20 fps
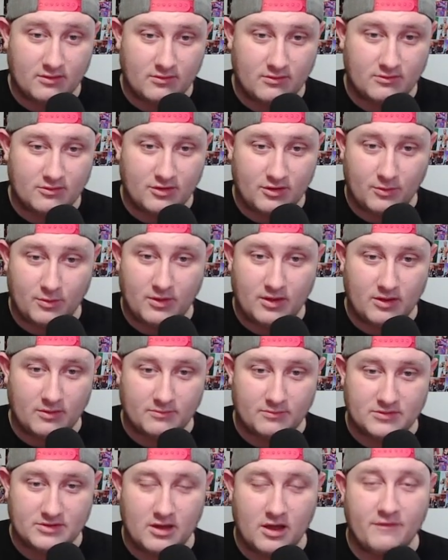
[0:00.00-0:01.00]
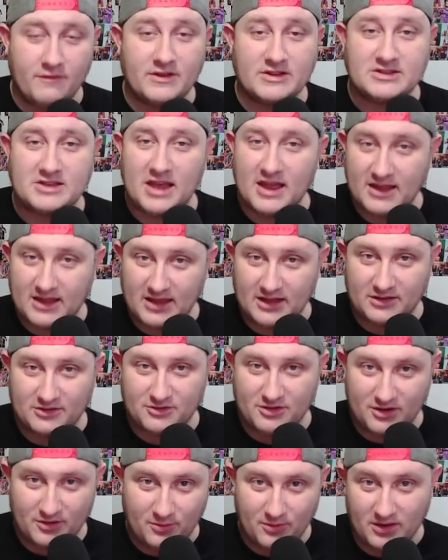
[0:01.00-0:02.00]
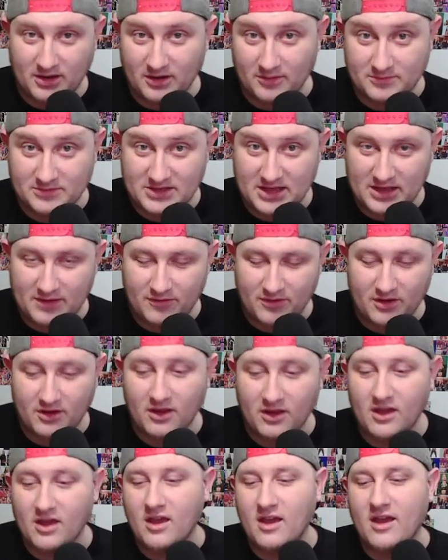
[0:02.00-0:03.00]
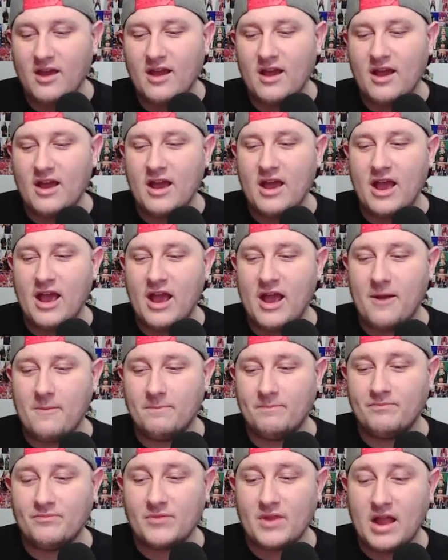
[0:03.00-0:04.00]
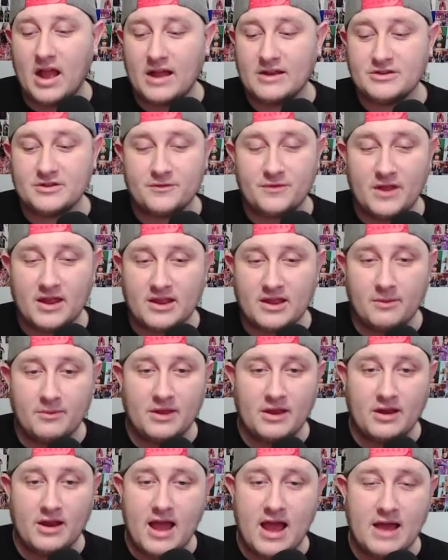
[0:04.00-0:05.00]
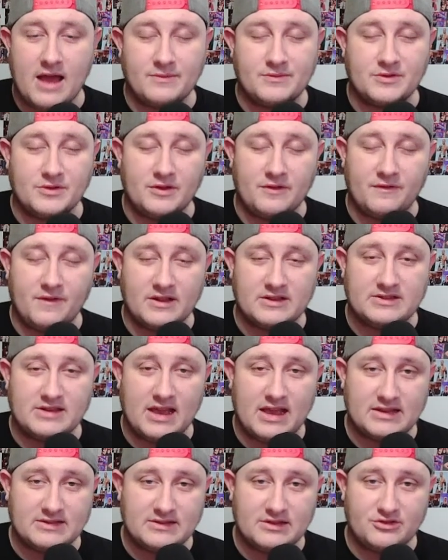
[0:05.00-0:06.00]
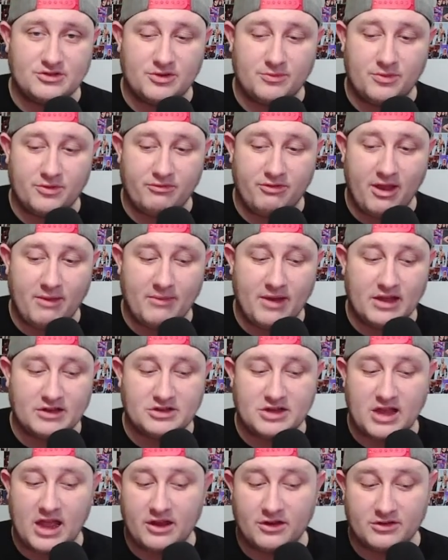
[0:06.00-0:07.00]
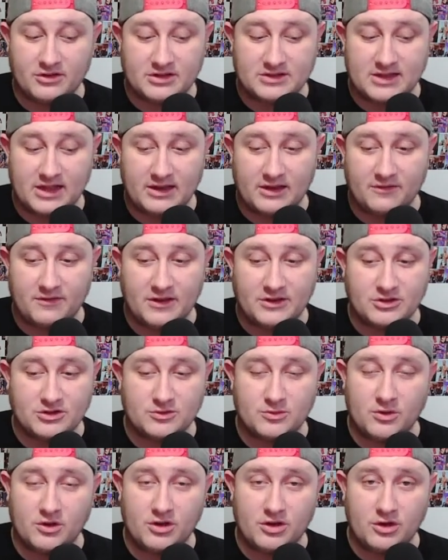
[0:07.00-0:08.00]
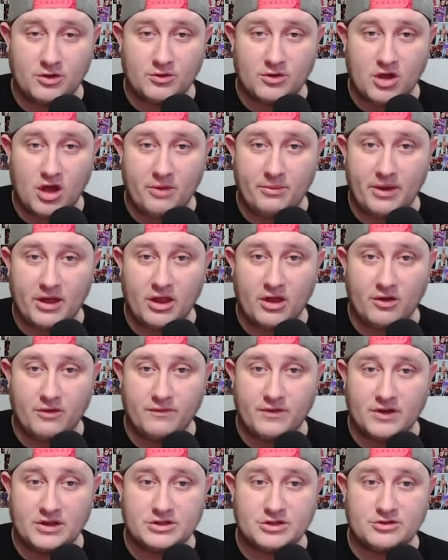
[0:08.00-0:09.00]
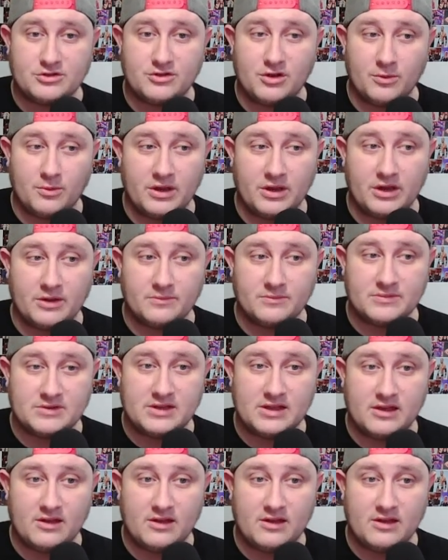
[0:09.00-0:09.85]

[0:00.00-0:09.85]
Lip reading: Trick Williams even. I just feel like it'd be an absolutely fantastic triple threat match. I understand if they just want to do Carmelo versus Trick Williams